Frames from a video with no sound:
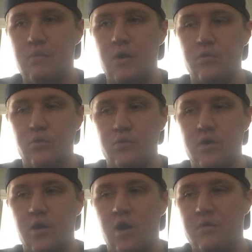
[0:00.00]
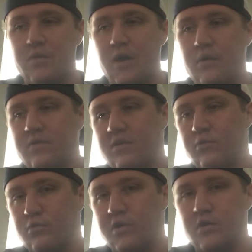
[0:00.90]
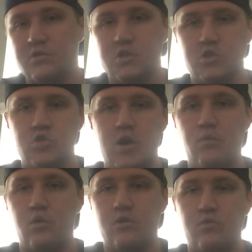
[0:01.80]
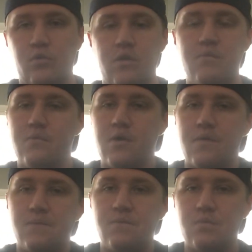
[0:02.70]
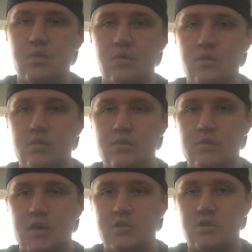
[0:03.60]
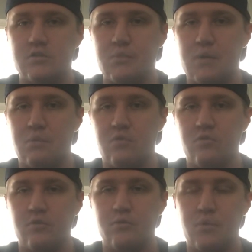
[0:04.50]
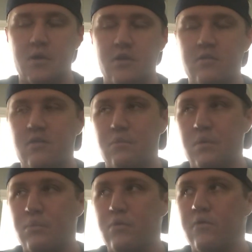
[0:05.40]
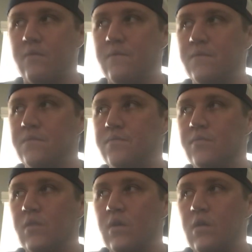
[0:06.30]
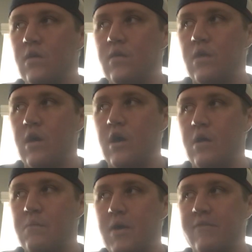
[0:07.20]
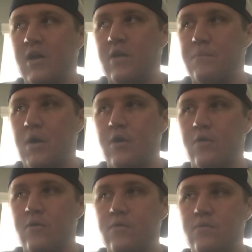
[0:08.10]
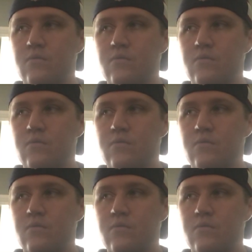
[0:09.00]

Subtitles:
better with the Riddell helmet than I would say the Riddell Chinstrap works with. But that's just my personal experience. Some people may have got a better